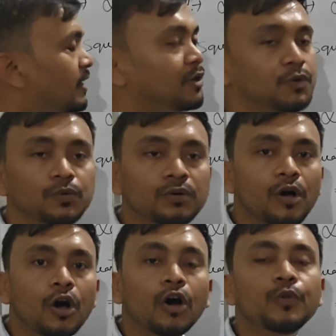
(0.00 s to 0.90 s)
by 2,
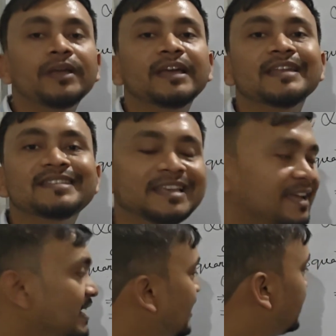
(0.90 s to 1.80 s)
or we can
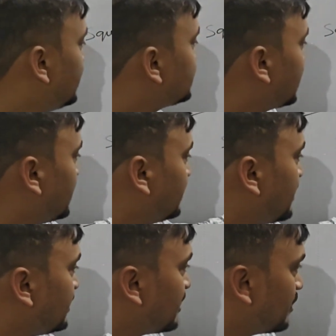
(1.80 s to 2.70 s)
say this
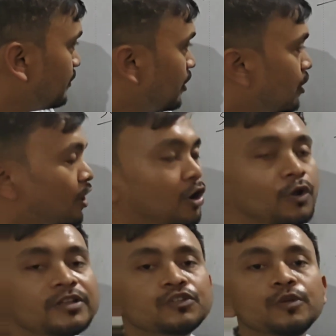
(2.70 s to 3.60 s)
entire term
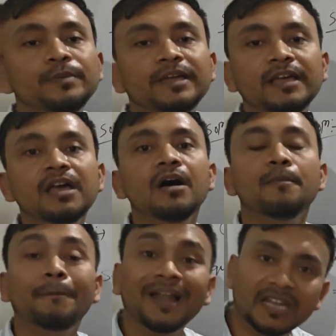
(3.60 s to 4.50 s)
always will be
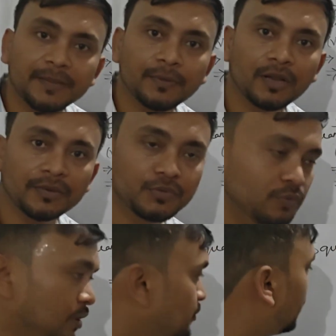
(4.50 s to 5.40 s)
a multiple of
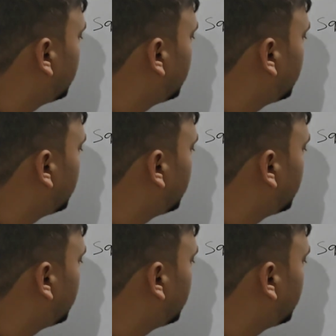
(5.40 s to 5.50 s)
2.